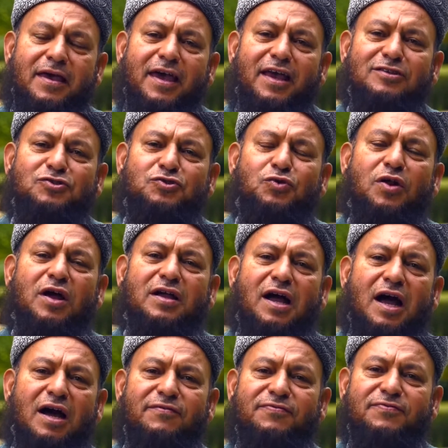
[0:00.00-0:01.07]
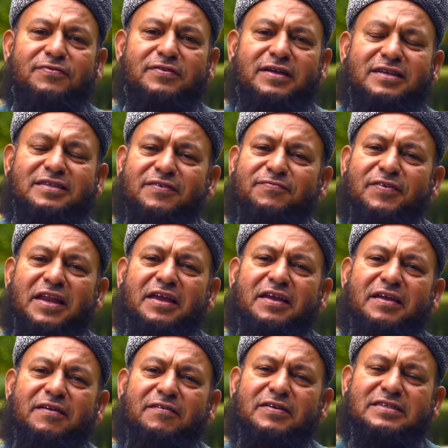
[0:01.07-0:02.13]
And Surah Kahf is a
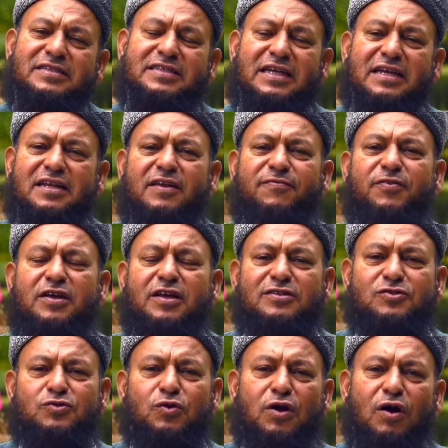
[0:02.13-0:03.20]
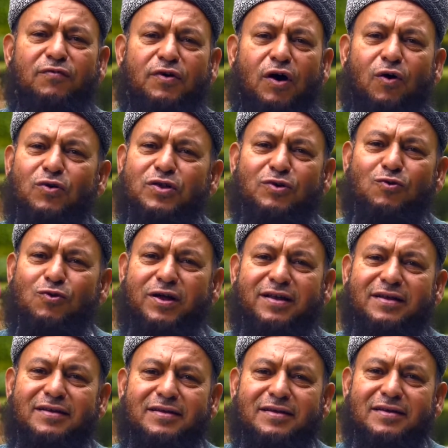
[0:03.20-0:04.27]
very significant surah of the Holy
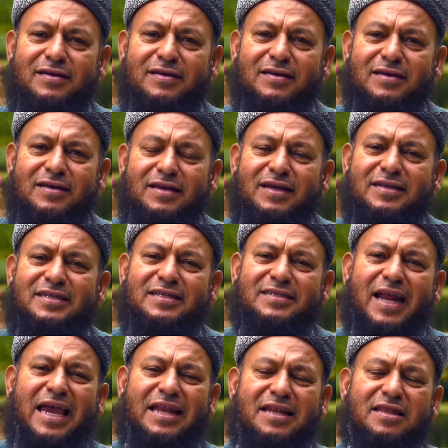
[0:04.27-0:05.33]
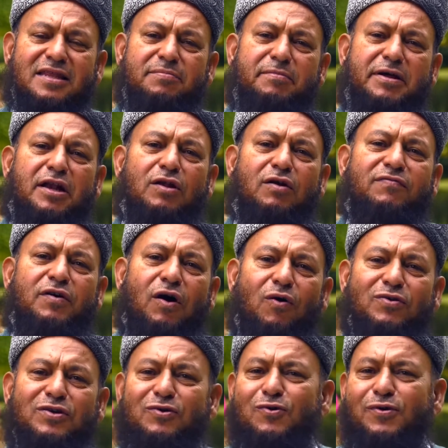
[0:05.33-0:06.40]
Quran. It is right in the middle of the
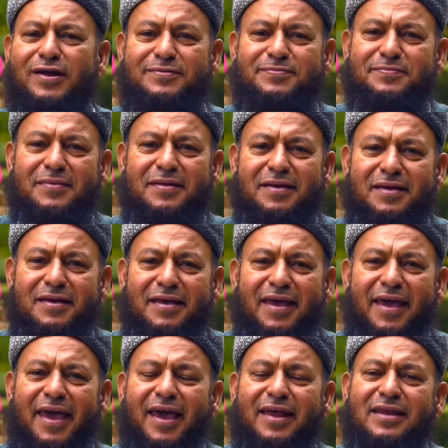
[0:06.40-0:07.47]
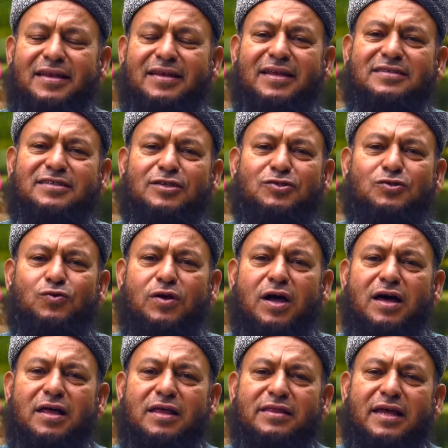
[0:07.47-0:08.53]
Holy Quran. And it is a
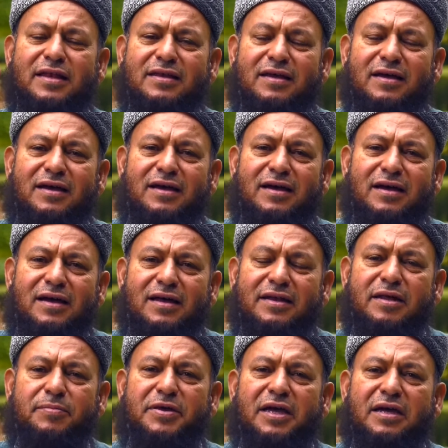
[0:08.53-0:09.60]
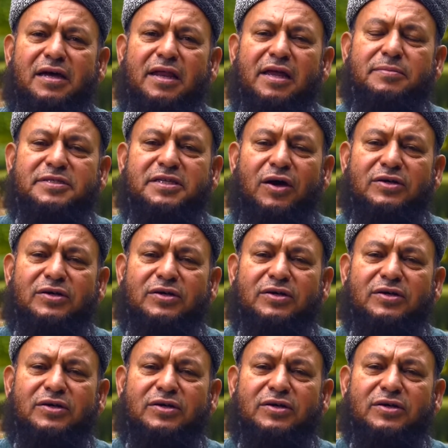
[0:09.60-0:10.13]
surah that Nabi Karim